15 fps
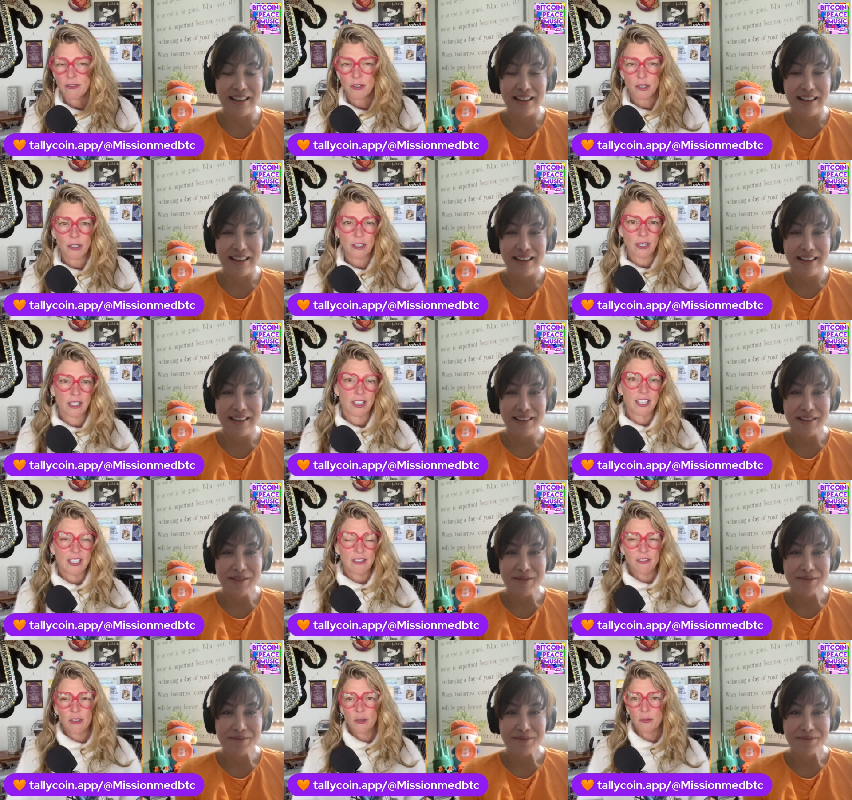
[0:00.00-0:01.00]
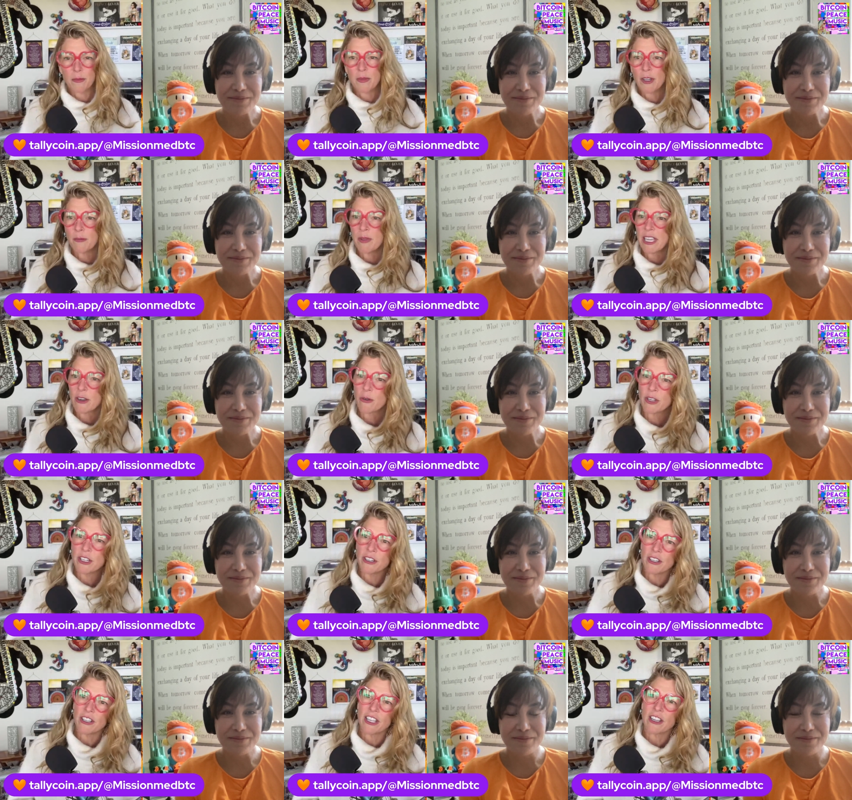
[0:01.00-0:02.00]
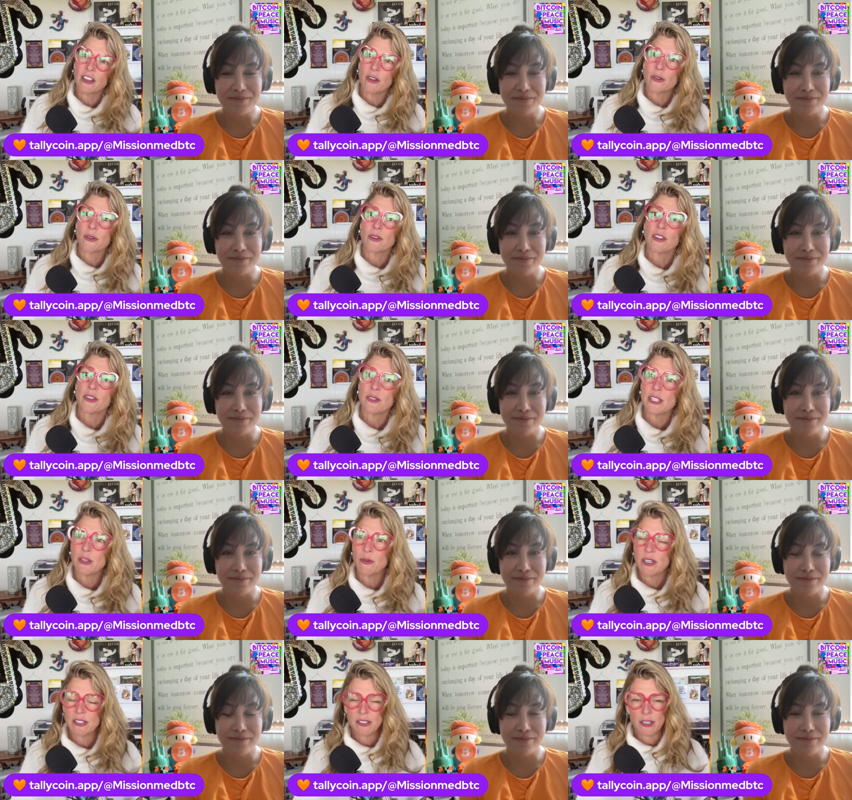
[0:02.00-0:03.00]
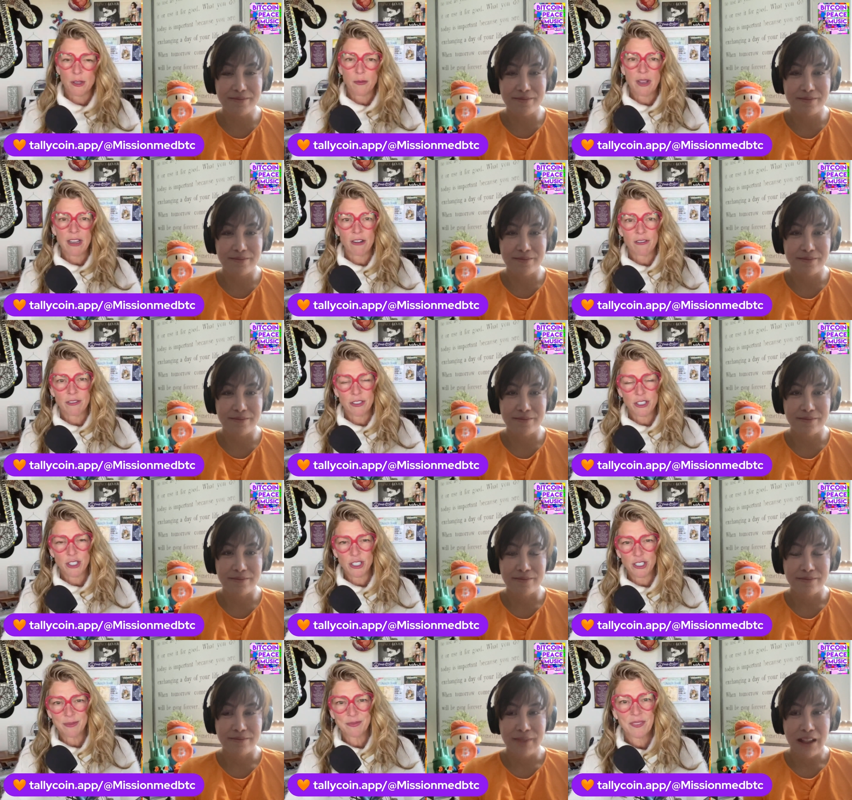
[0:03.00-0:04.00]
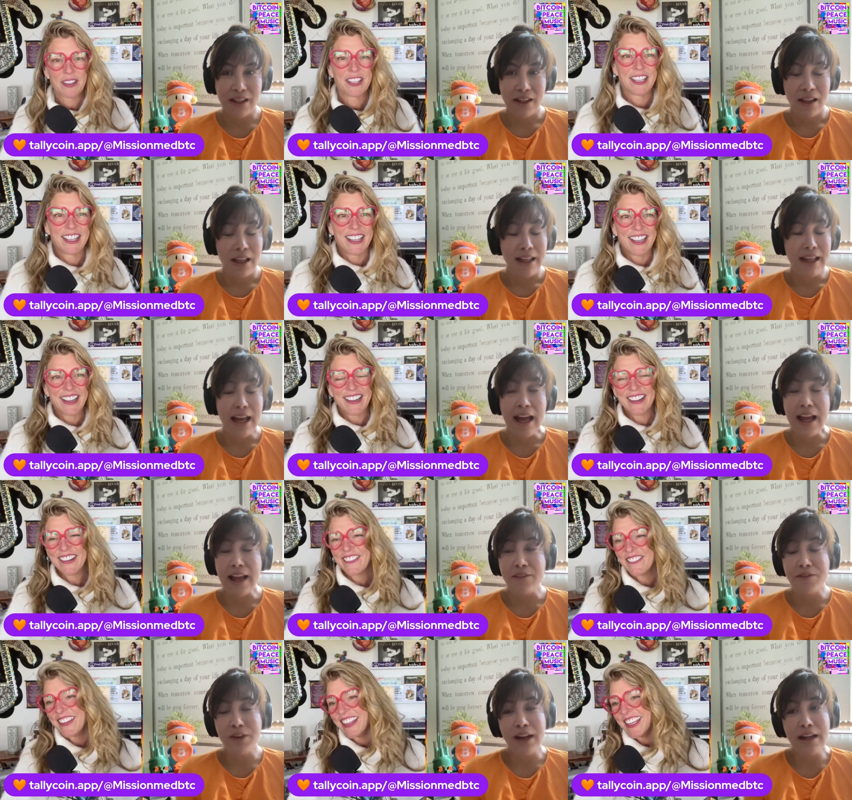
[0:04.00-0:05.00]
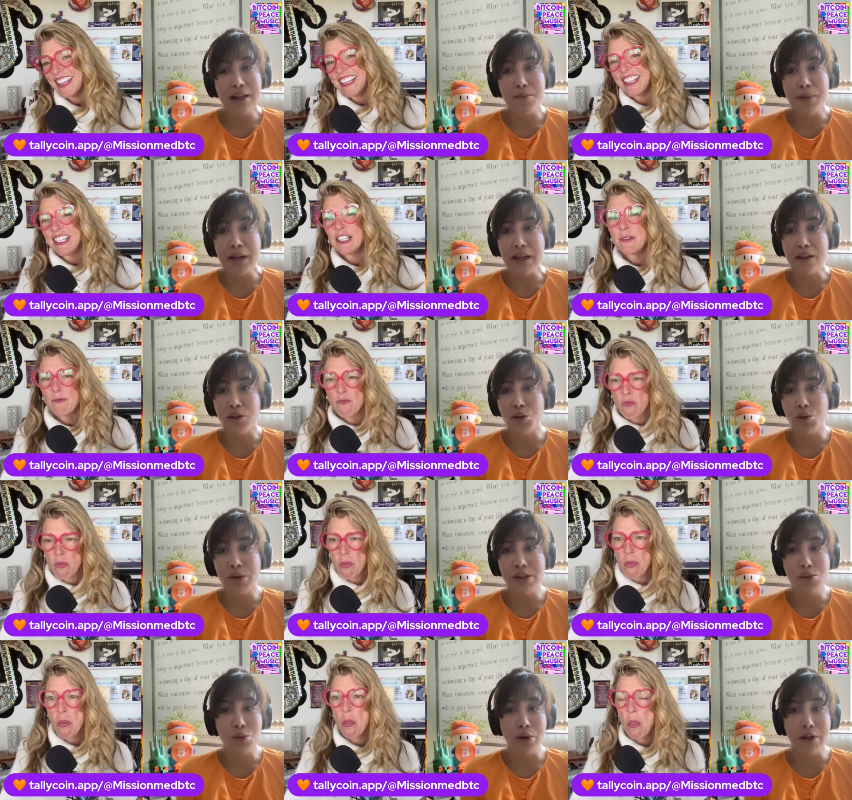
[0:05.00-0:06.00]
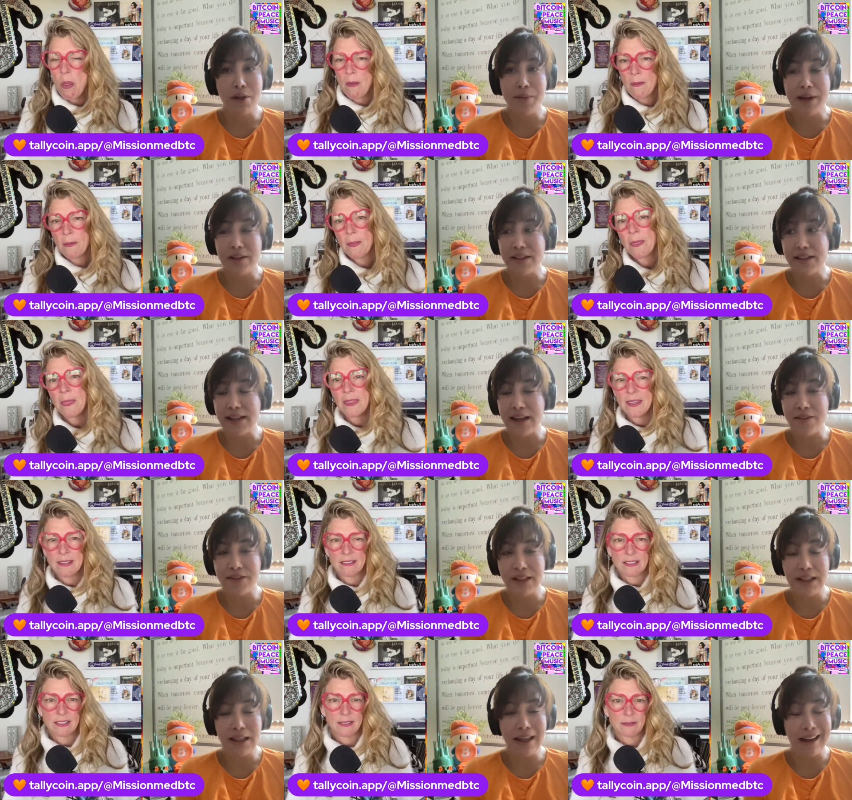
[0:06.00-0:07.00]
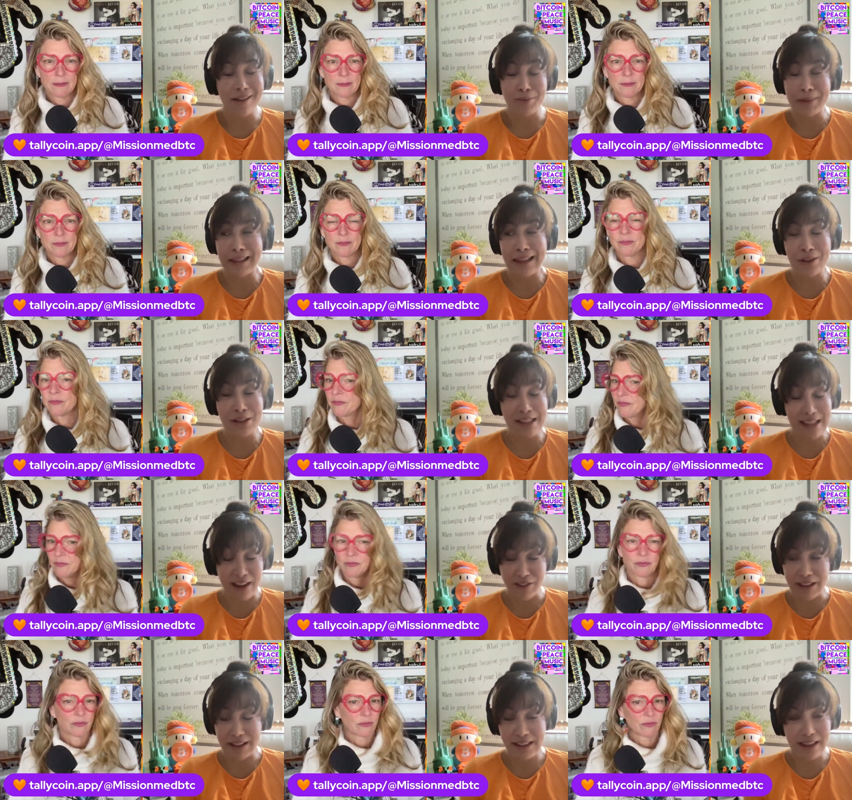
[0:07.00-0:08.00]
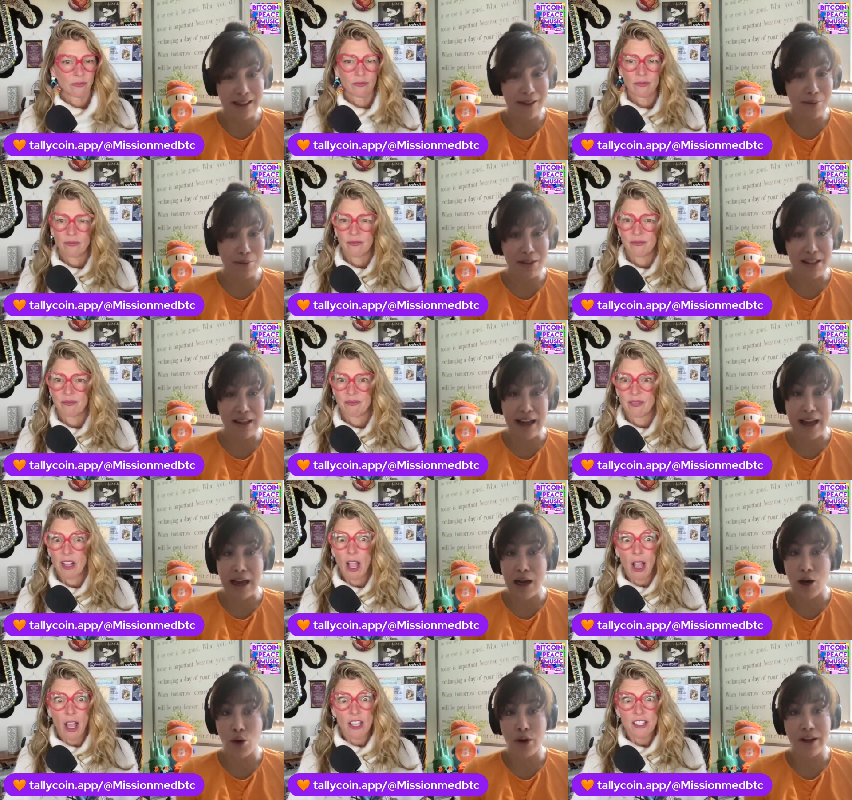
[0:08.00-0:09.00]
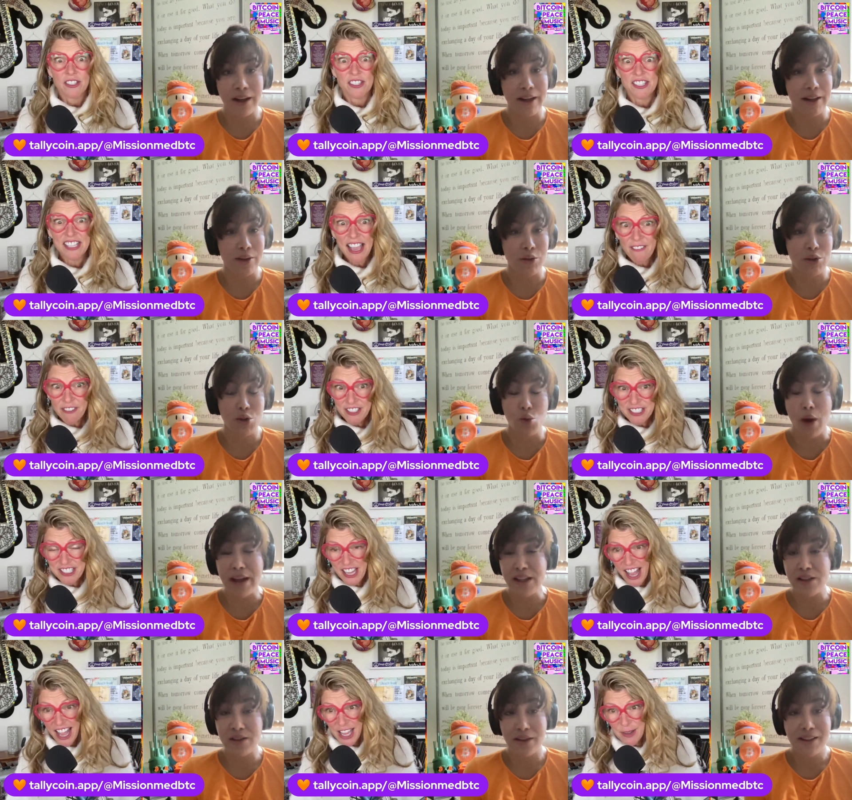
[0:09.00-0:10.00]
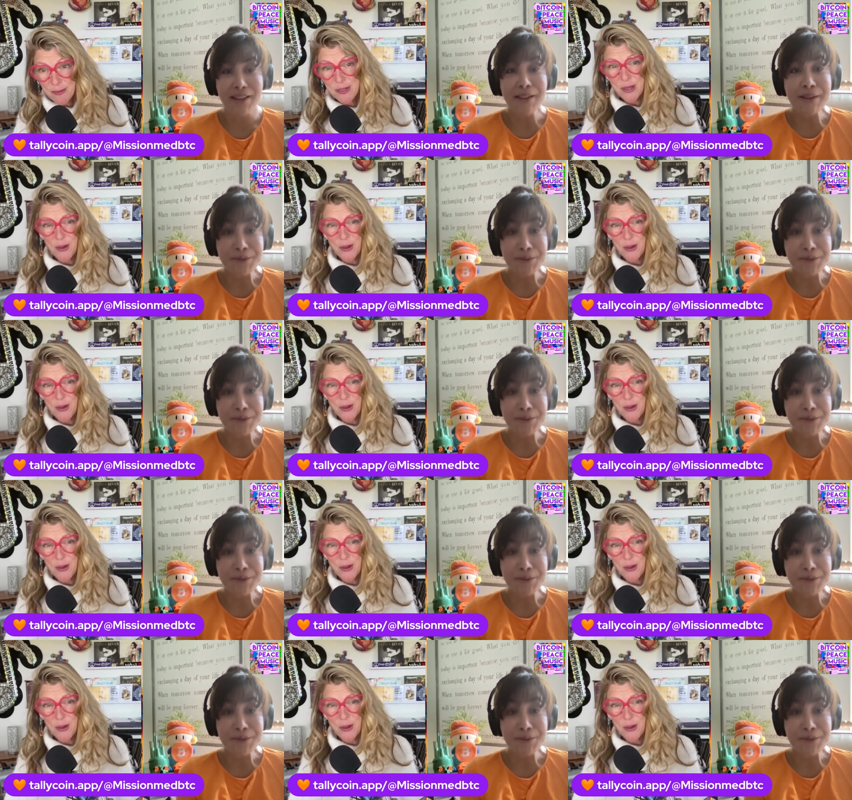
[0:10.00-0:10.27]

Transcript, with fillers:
Speaker 1: there. If you're, if you're a Bitcoiner, like go, go see what it's all about for sure.
Speaker 2: Um, yeah. And for anybody who is worried about safety, I've been down seven times now.
Speaker 1: Seven um, times. Twice, oh